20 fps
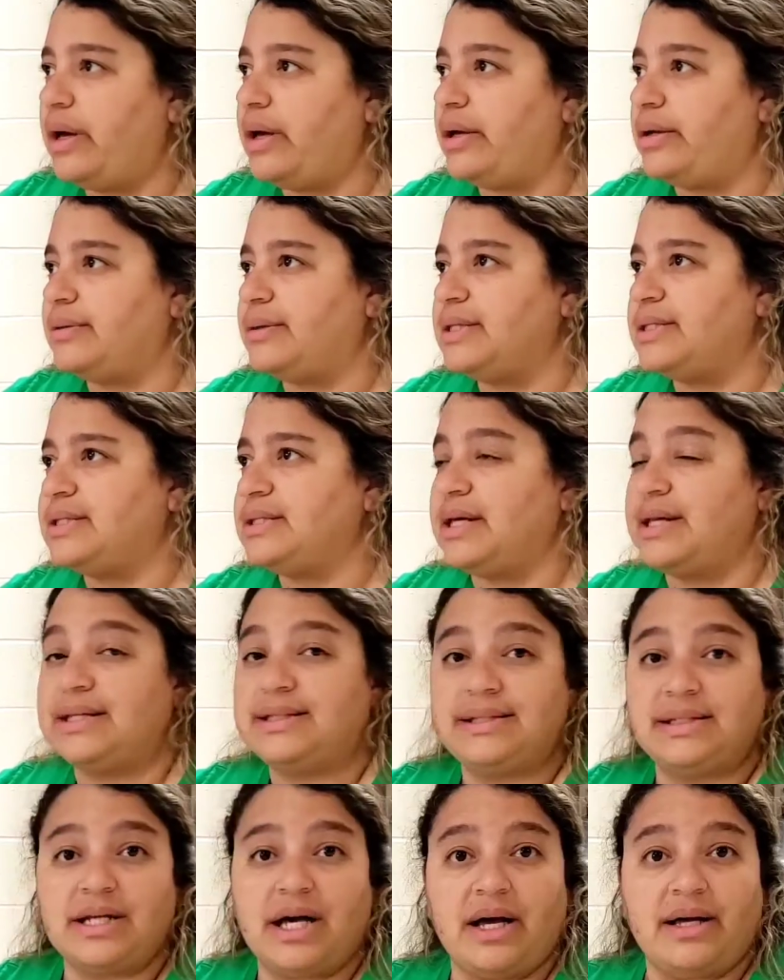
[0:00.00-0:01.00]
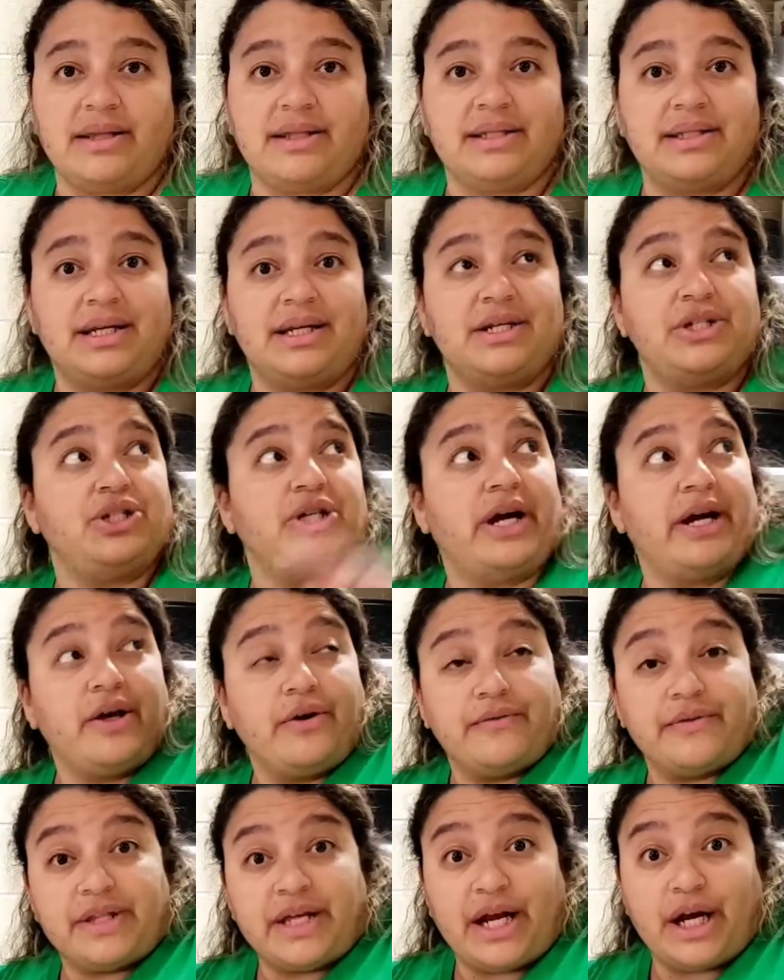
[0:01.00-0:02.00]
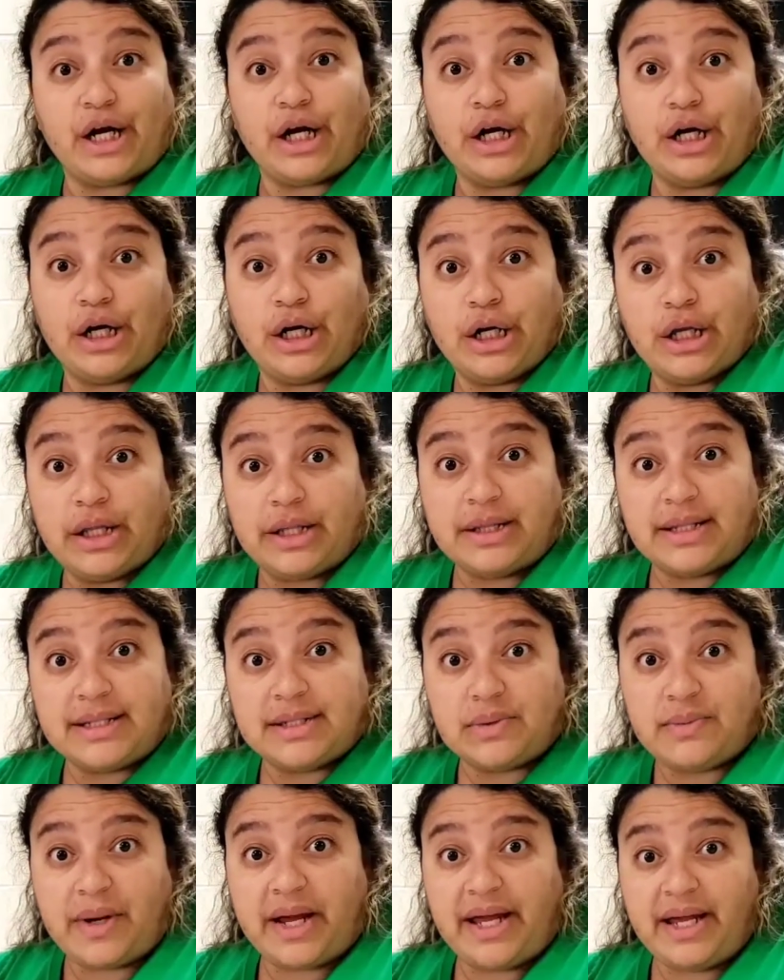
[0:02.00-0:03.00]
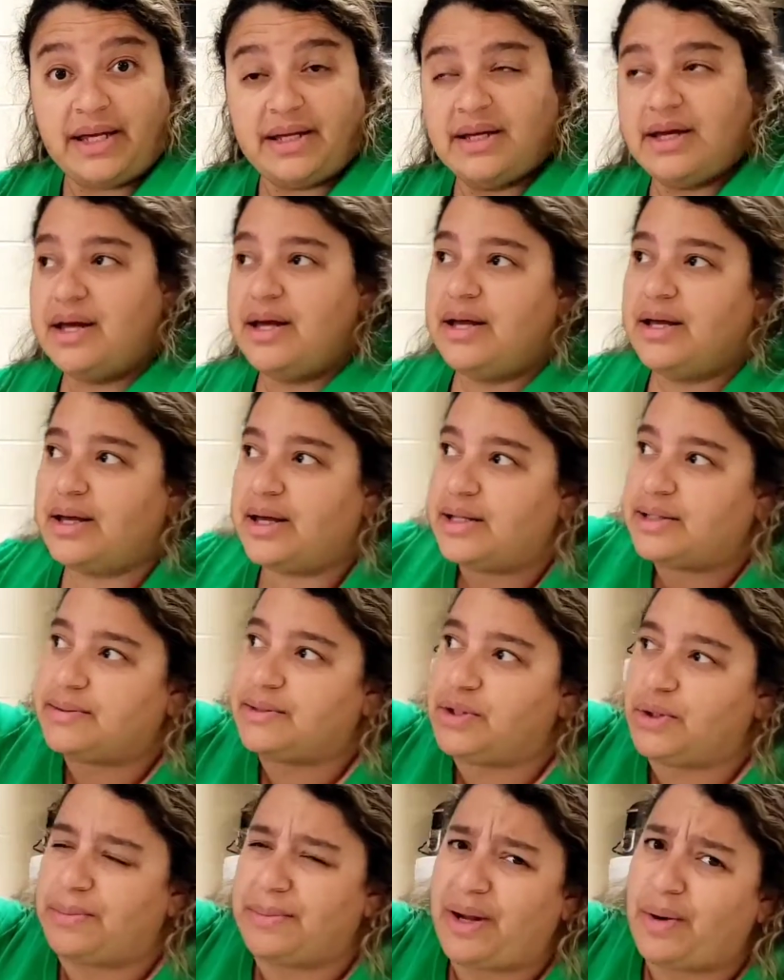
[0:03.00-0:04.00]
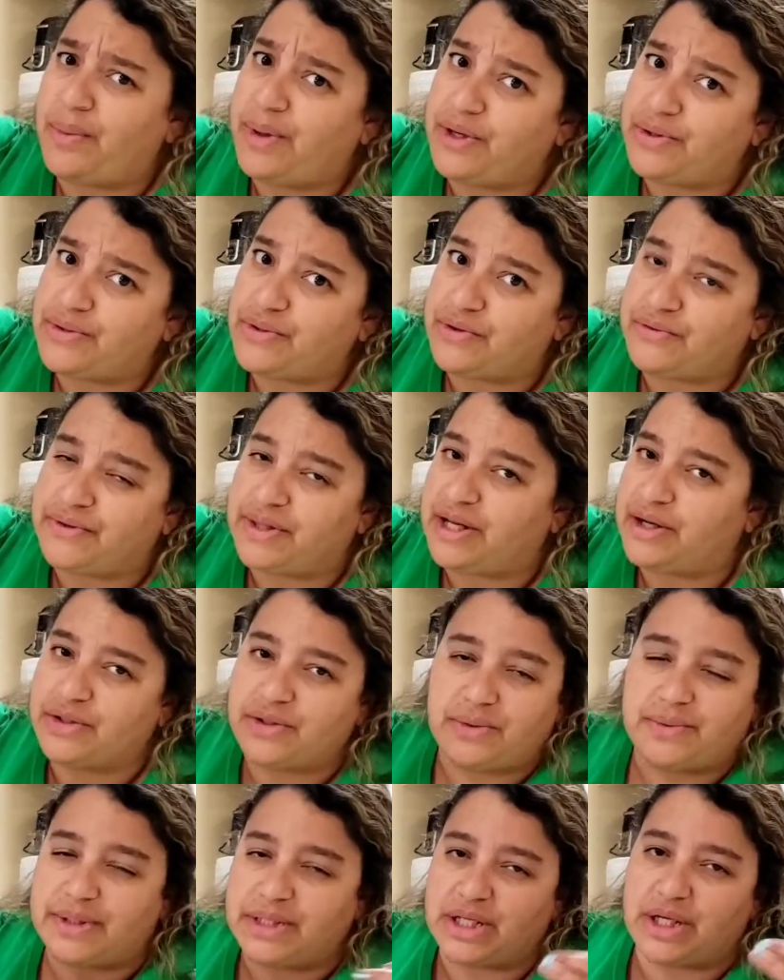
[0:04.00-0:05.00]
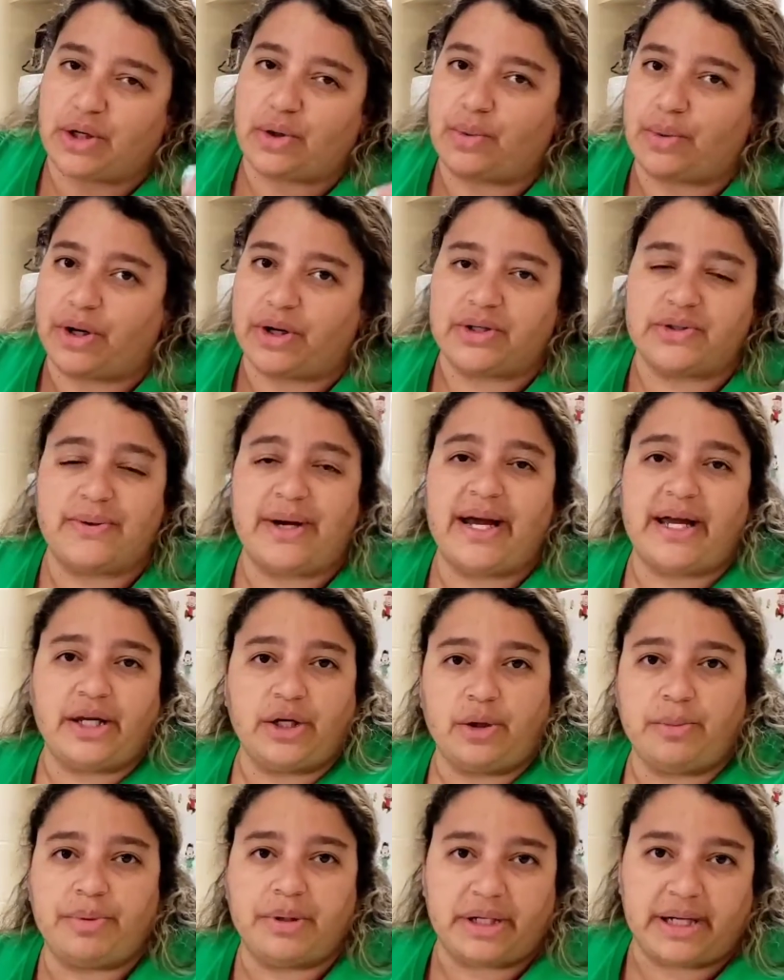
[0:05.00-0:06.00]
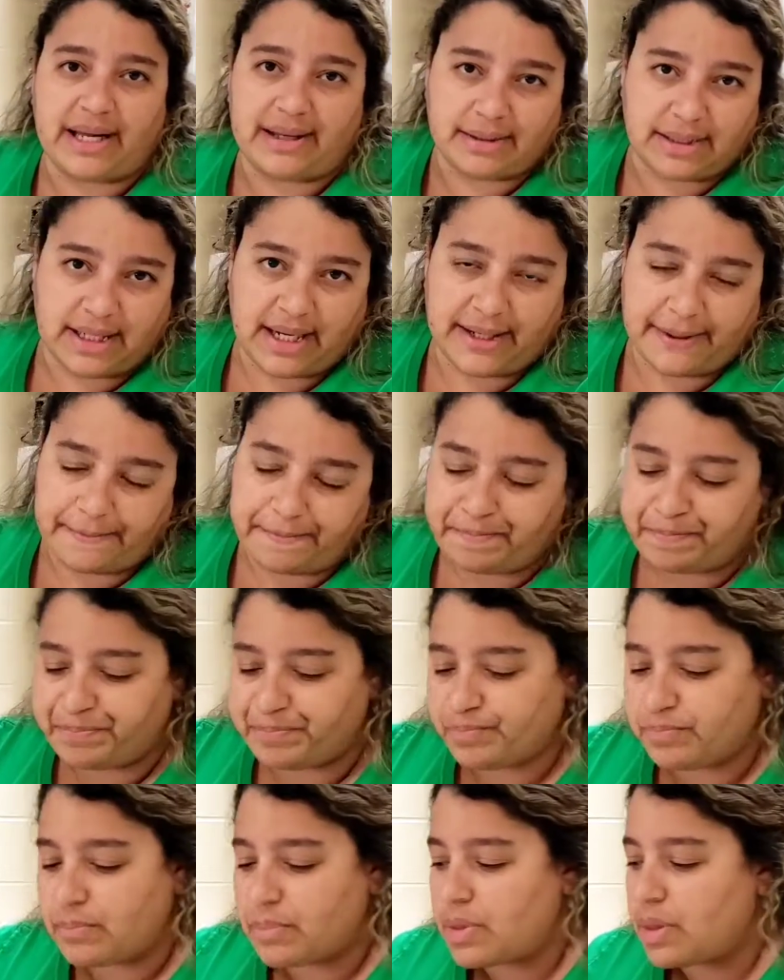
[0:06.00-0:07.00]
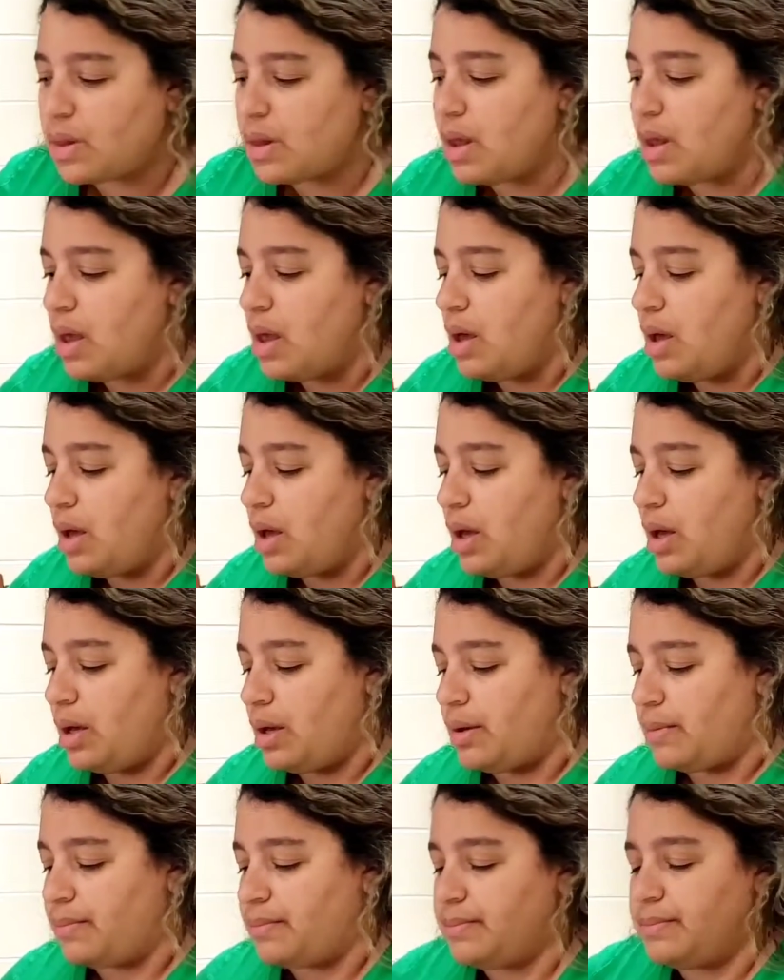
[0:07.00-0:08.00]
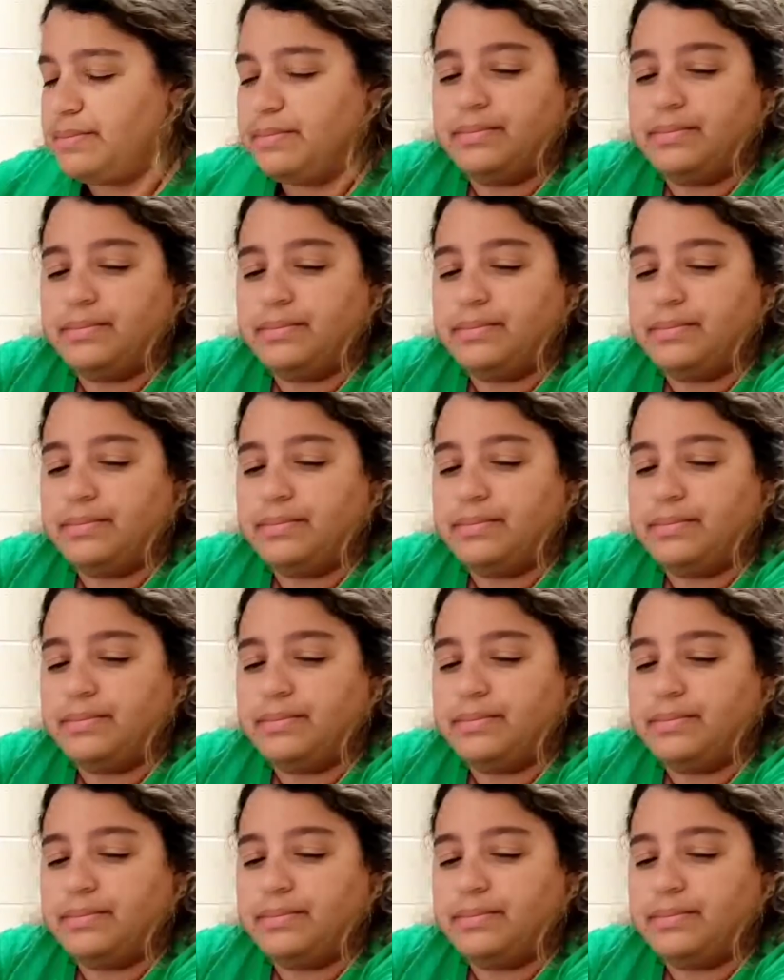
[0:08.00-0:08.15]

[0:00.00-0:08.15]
the sun is shining over there this way. And so my windows are over there, so it wasn't going to work. So I had to go put it outside. I'll